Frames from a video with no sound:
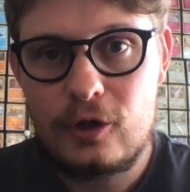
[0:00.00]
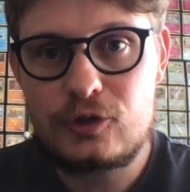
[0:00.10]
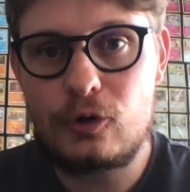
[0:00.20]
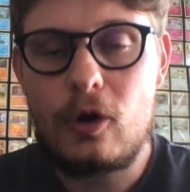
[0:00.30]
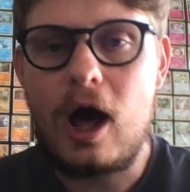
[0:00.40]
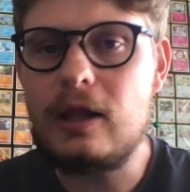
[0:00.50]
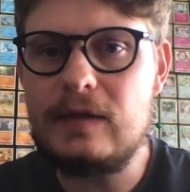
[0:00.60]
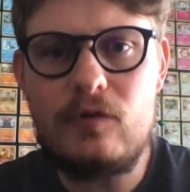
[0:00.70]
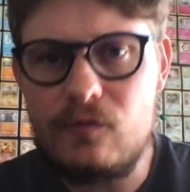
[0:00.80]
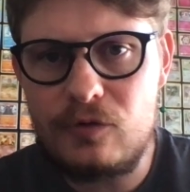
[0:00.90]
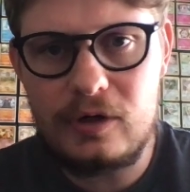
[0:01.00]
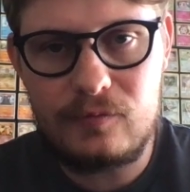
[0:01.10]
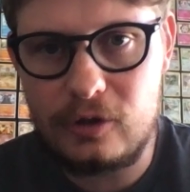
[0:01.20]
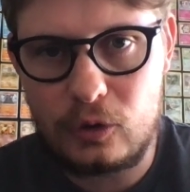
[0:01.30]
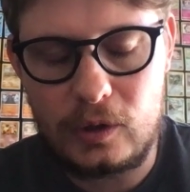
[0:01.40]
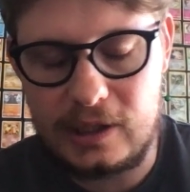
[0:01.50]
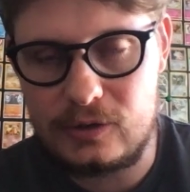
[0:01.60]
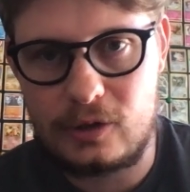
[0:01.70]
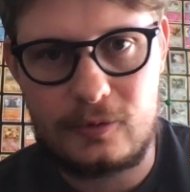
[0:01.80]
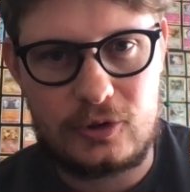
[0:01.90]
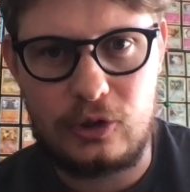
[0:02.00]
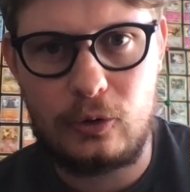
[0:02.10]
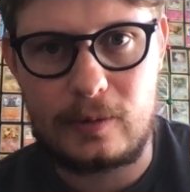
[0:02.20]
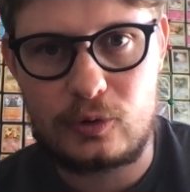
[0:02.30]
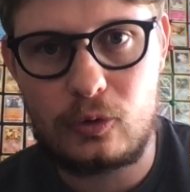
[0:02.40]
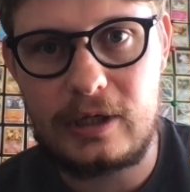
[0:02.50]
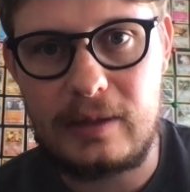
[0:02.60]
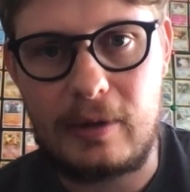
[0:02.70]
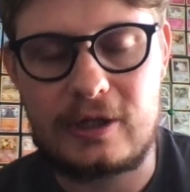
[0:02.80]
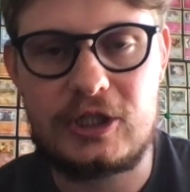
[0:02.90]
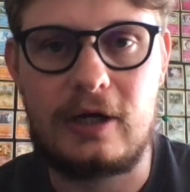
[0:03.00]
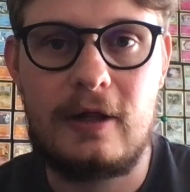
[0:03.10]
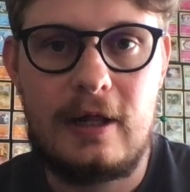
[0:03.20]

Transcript: So I'll give you a very, very quick example so you know what I'm talking about here.